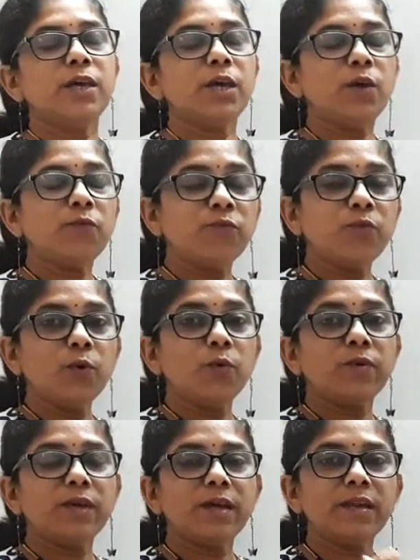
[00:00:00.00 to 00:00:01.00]
If
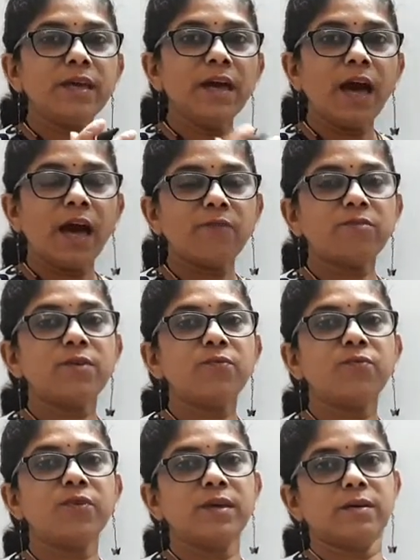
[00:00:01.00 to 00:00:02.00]
you really have the
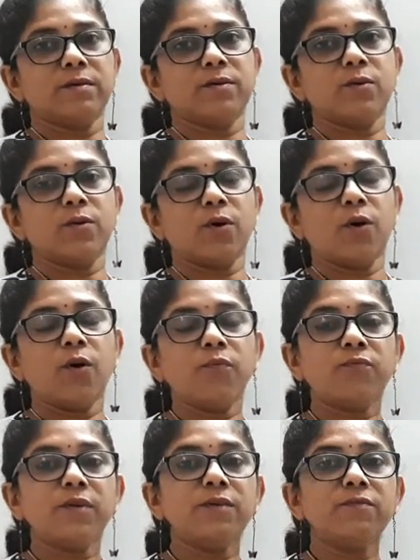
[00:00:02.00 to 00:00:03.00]
fear
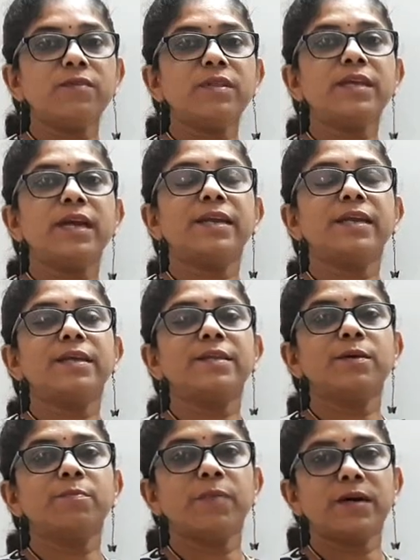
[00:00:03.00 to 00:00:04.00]
of even getting
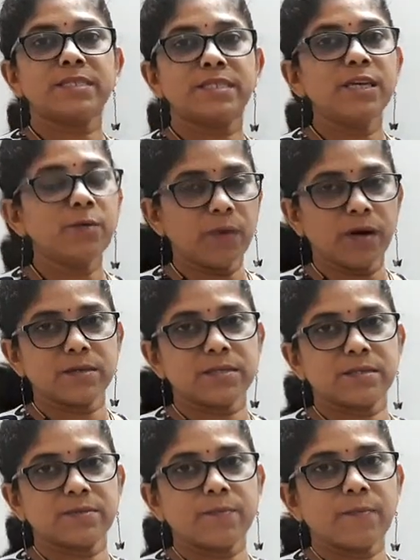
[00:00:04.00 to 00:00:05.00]
the passing
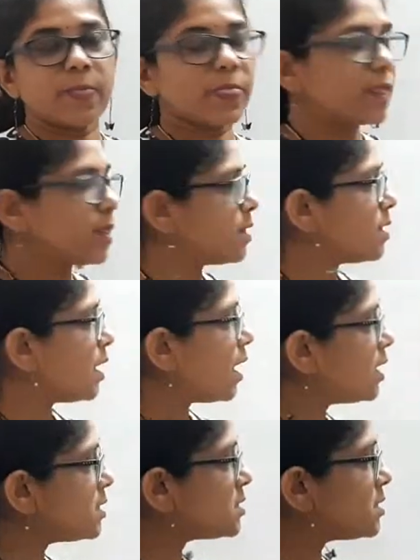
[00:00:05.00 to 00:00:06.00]
marks,
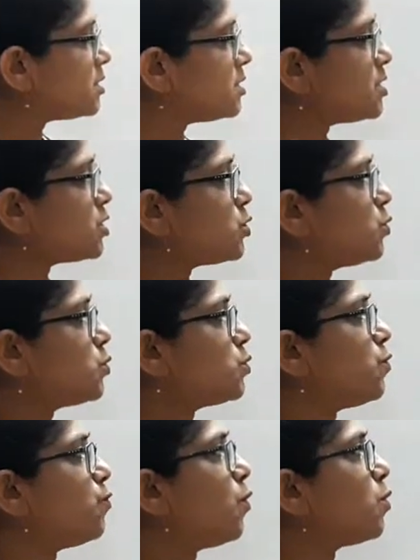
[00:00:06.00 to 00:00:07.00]
I suggest you
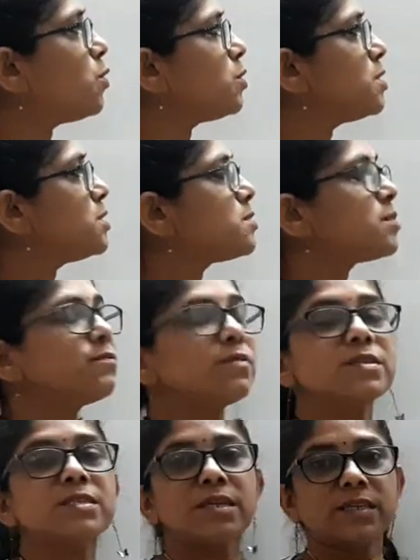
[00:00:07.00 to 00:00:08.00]
to follow this
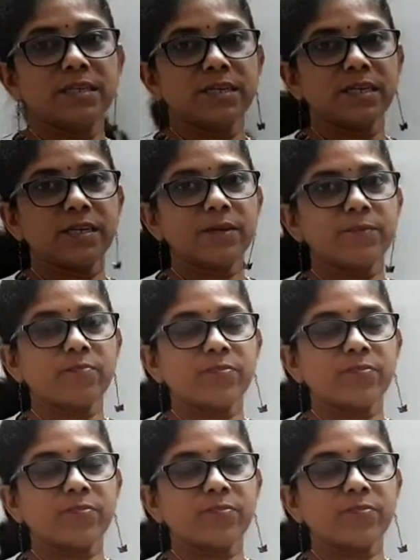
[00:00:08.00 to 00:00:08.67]
reverse study technique.